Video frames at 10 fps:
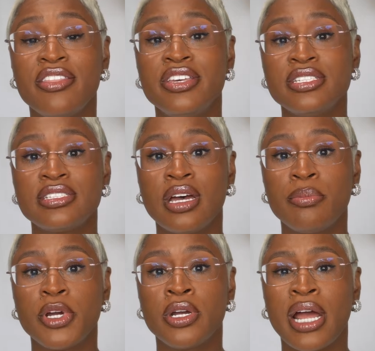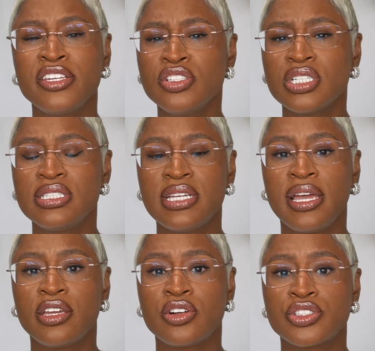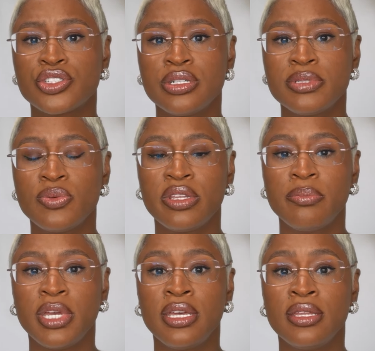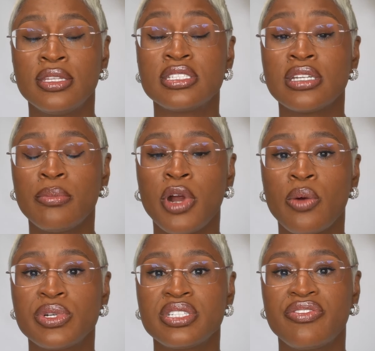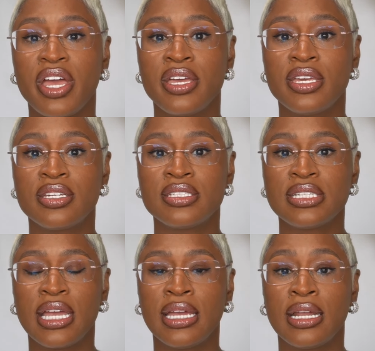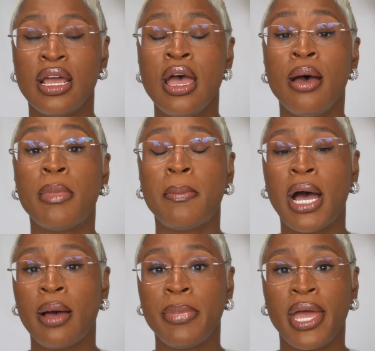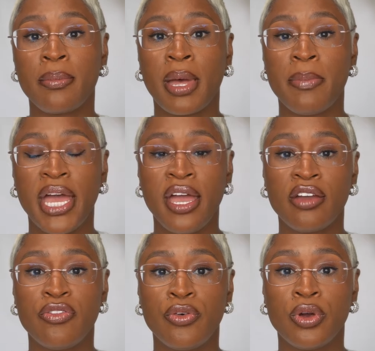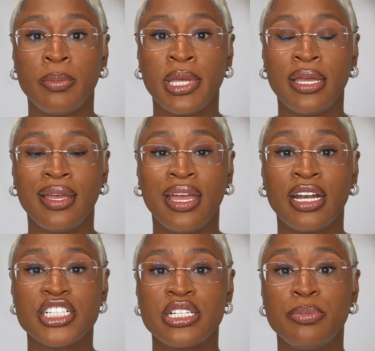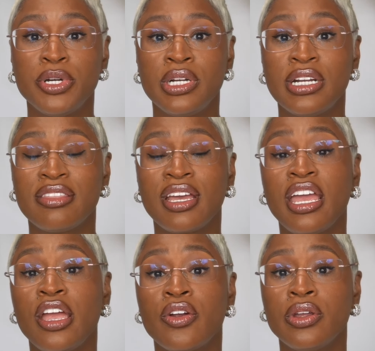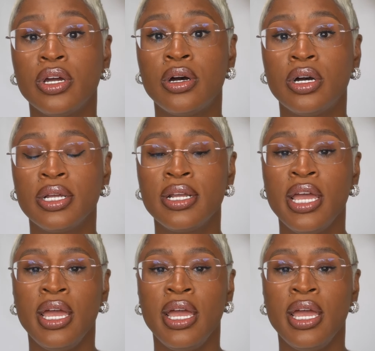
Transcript: this summer, I usually take it on trips with me. This summer I went to Vegas and my mom packed my bag for me and she put it in the carry-on,